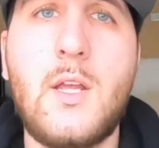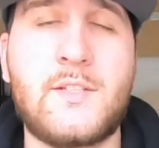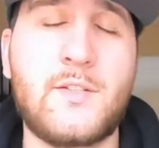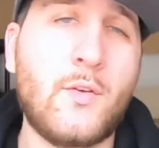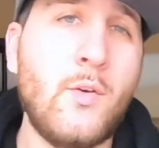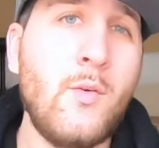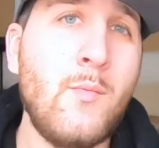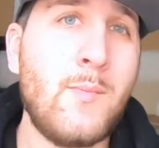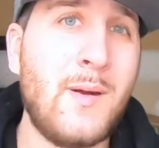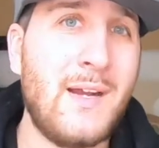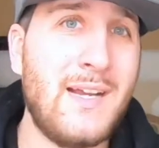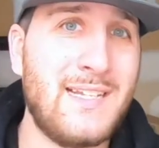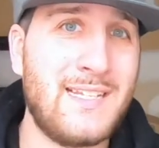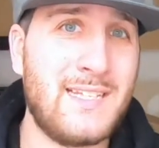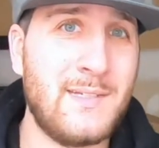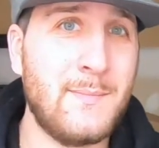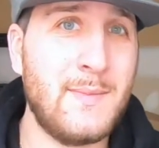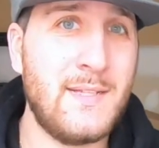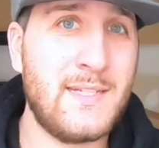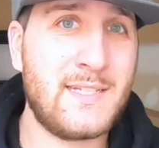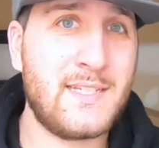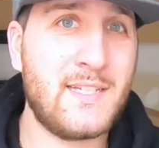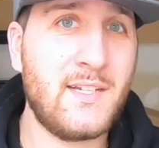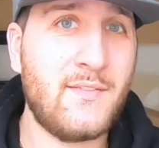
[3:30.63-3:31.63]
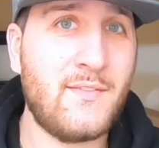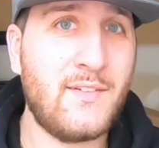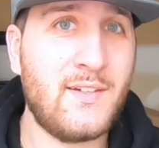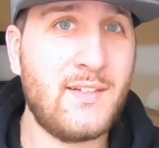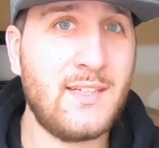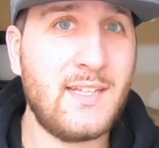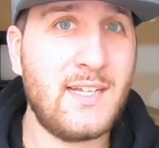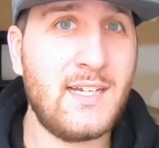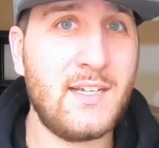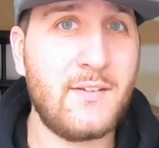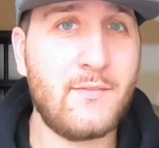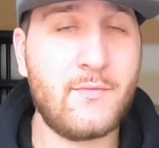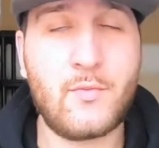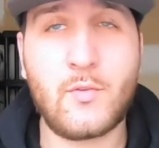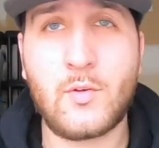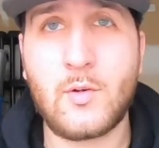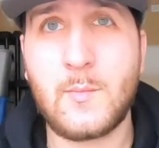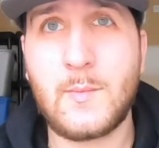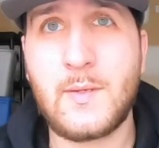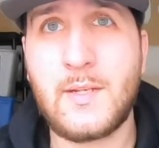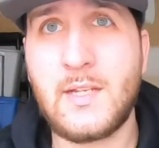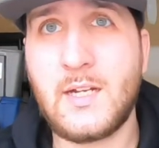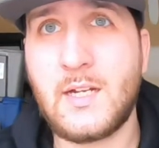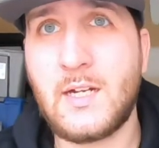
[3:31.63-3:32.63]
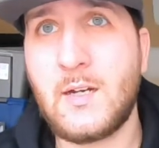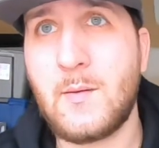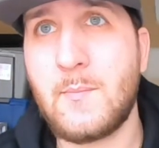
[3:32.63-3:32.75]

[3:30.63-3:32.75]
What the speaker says: So go buy some of that stuff online for me.